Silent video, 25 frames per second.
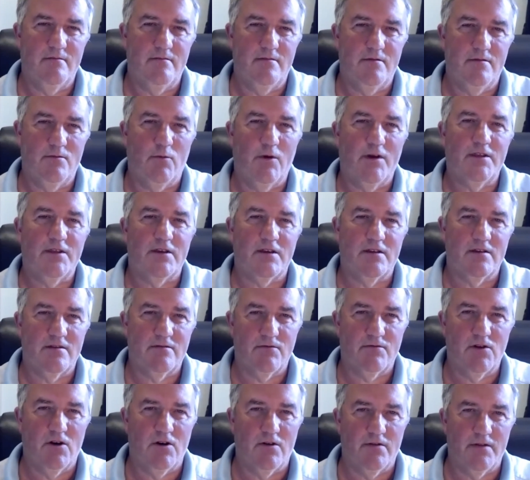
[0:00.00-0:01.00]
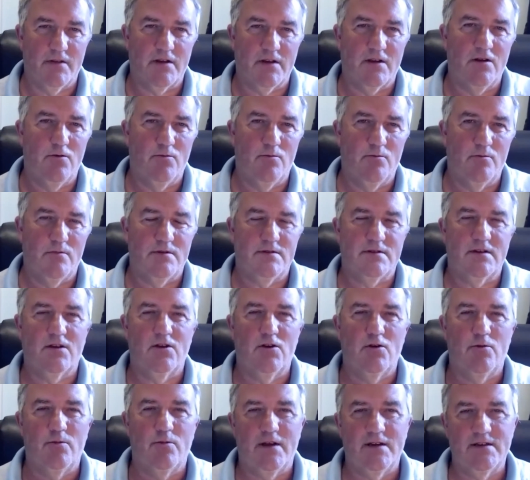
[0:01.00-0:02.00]
way things have gone, there's a
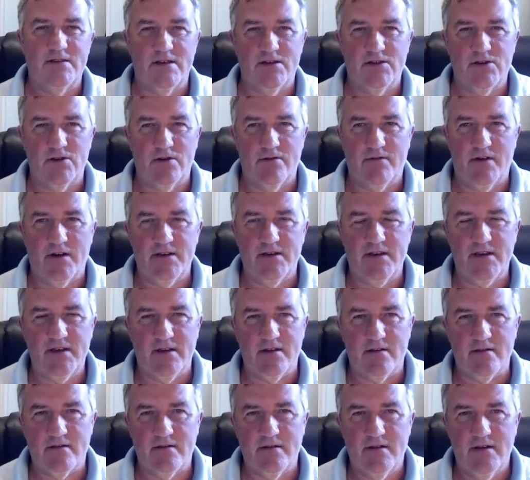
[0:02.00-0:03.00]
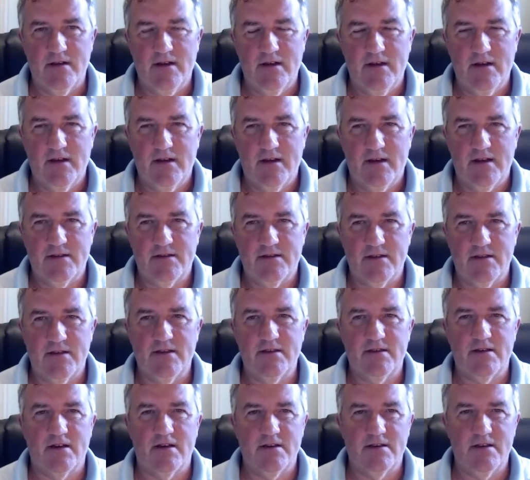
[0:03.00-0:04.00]
globalization of ideas, is that
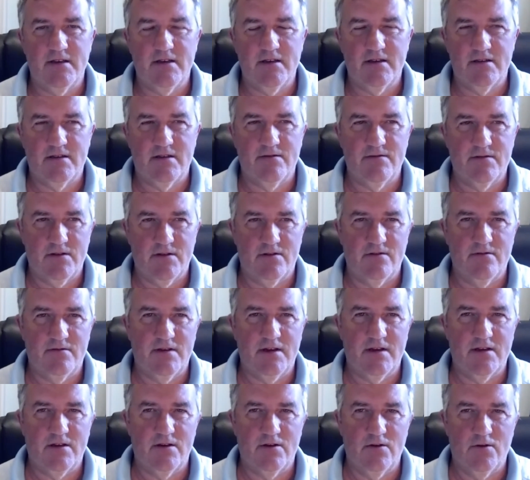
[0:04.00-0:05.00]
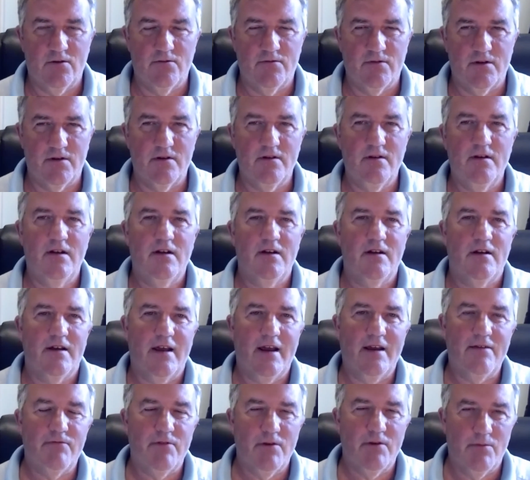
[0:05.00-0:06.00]
these ideas have sort of taken over
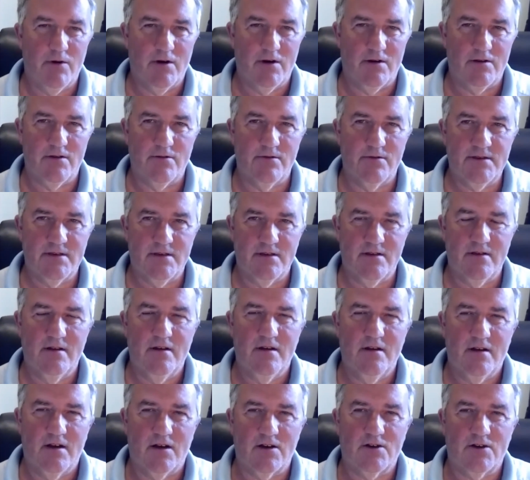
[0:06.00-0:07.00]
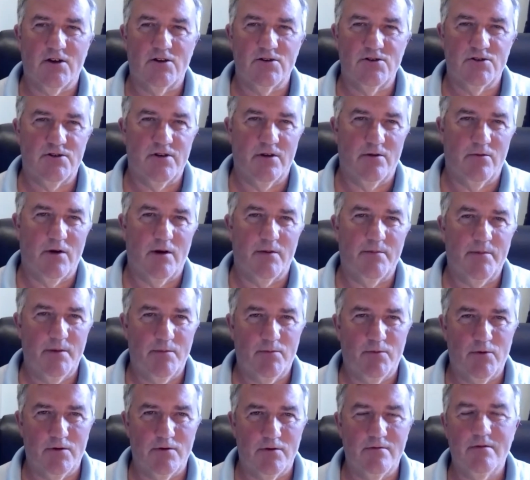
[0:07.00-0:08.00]
everywhere. There isn't a country where
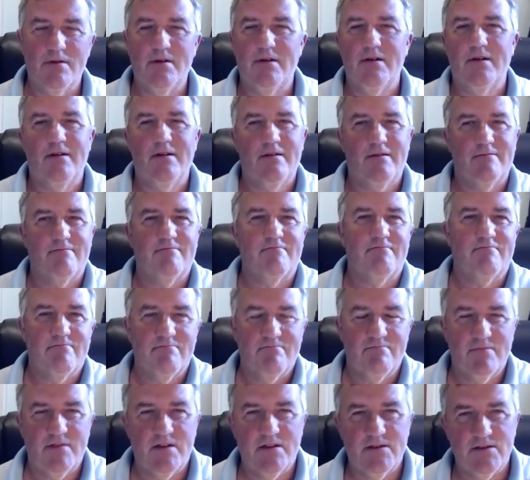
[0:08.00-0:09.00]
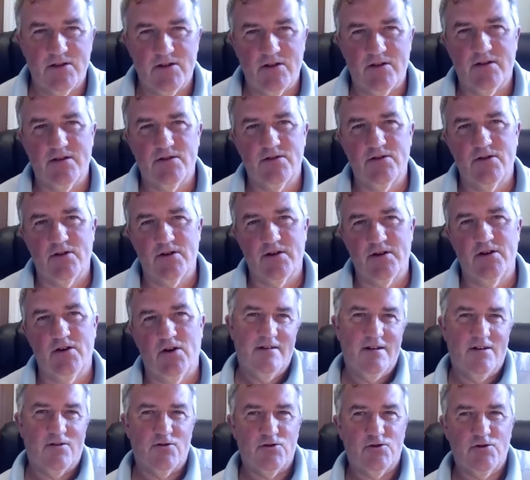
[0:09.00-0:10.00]
there's not an
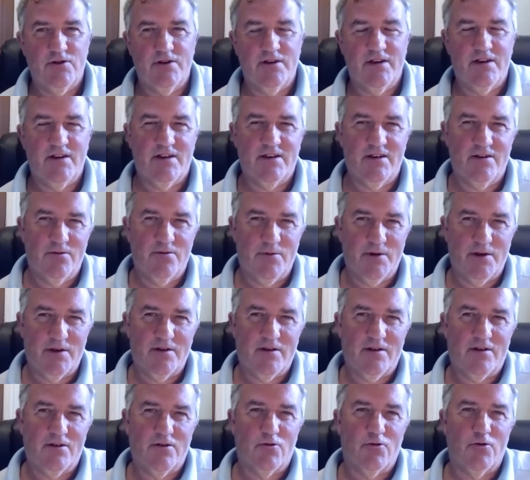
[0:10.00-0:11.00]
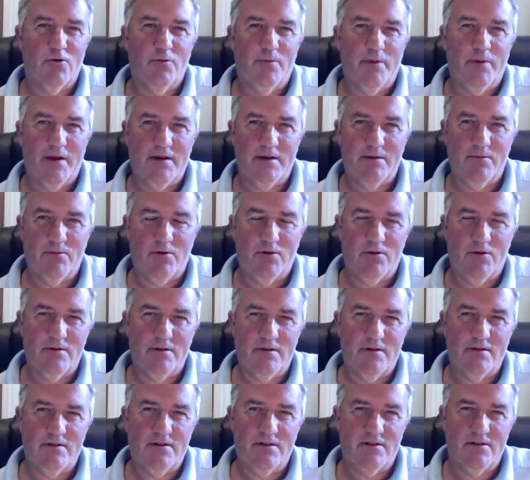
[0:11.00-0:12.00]
Austrian economic group anymore.
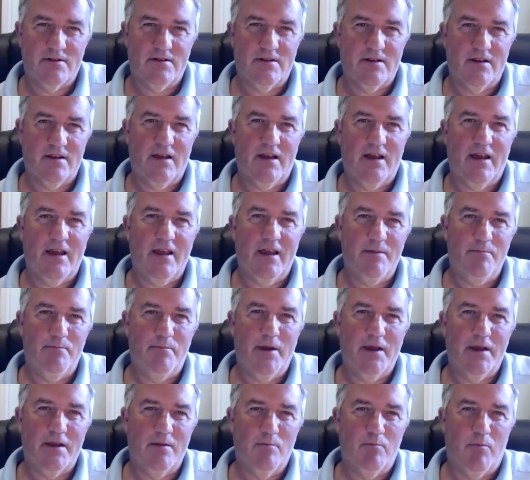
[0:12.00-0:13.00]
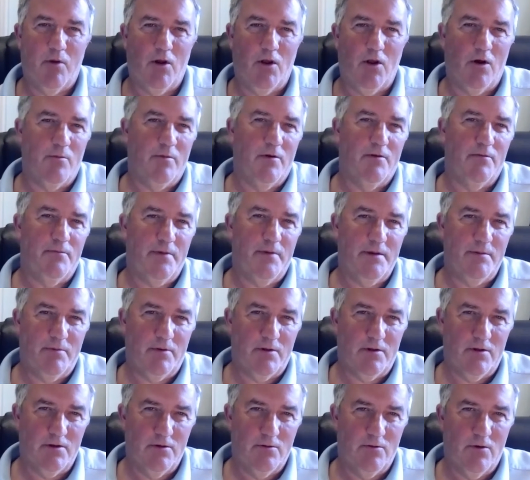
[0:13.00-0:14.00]
There's just a big blob of
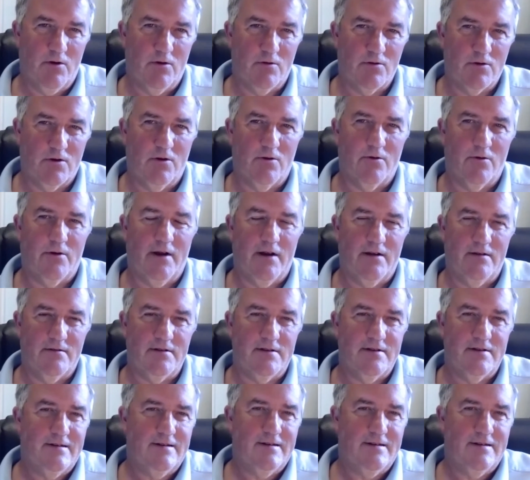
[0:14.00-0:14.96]
people who all go around